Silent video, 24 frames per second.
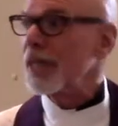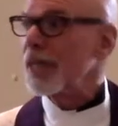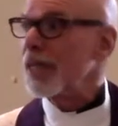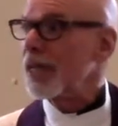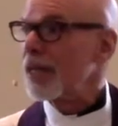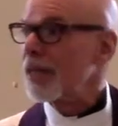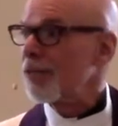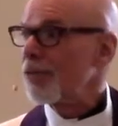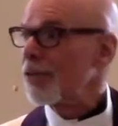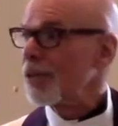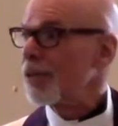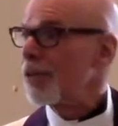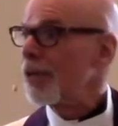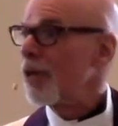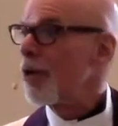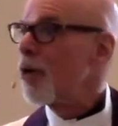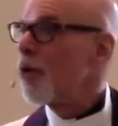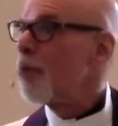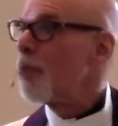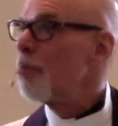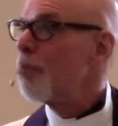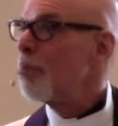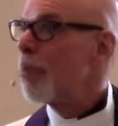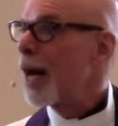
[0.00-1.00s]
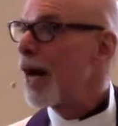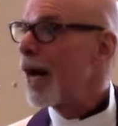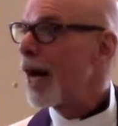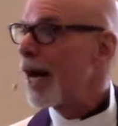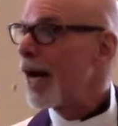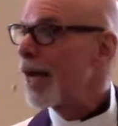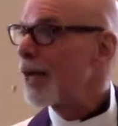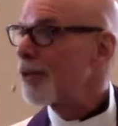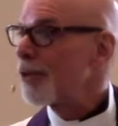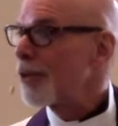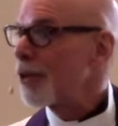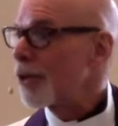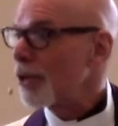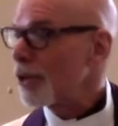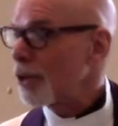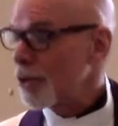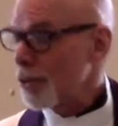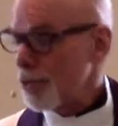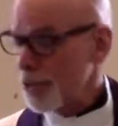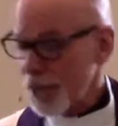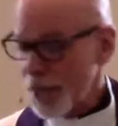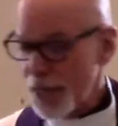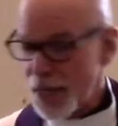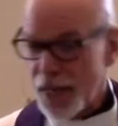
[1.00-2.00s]
given by their
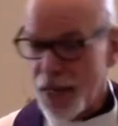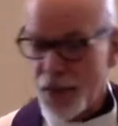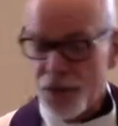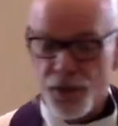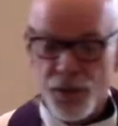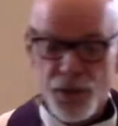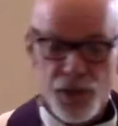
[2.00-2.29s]
Creator